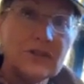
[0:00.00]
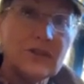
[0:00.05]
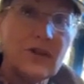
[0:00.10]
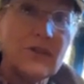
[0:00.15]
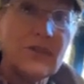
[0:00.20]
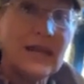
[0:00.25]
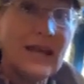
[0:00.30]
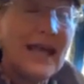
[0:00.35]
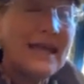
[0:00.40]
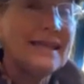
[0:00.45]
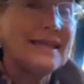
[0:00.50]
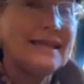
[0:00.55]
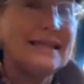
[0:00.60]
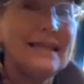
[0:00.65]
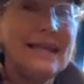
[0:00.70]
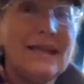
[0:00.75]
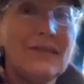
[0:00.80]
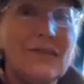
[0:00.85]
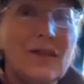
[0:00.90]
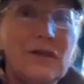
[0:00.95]
so that I
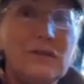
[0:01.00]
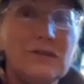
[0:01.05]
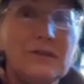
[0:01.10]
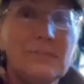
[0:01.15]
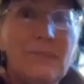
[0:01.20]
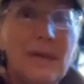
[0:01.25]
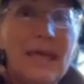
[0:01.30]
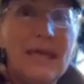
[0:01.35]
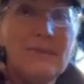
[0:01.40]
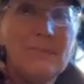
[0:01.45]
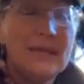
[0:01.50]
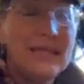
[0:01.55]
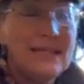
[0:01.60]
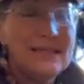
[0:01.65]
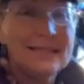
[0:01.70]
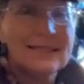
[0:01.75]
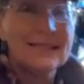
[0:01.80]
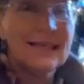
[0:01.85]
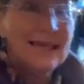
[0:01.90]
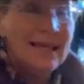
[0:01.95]
can get those
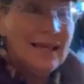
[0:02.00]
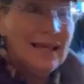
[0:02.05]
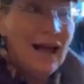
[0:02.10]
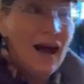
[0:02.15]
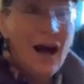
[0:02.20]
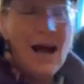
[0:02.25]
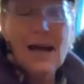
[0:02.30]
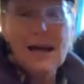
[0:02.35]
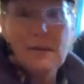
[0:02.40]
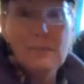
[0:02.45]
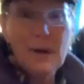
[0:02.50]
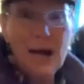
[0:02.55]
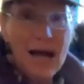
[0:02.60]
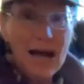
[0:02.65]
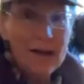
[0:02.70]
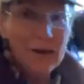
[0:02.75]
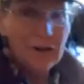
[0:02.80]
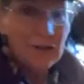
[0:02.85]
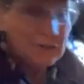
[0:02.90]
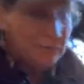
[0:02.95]
babies on a
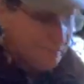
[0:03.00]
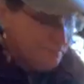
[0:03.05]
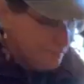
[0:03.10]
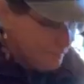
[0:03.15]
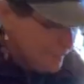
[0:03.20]
bottle.